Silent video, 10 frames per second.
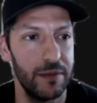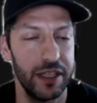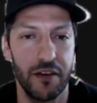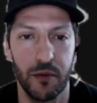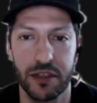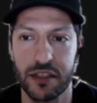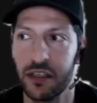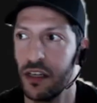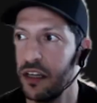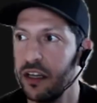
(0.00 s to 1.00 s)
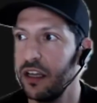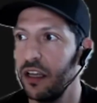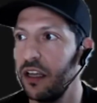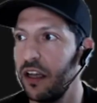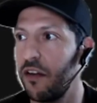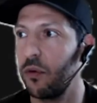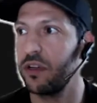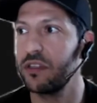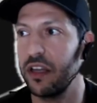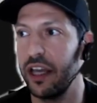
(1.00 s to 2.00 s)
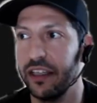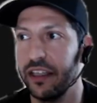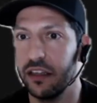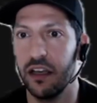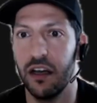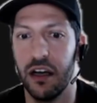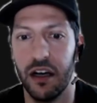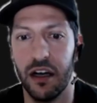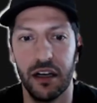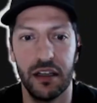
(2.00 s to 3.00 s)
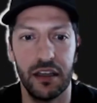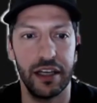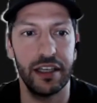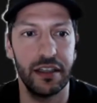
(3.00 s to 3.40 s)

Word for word: I mean, everyone's everyone's like uh, liking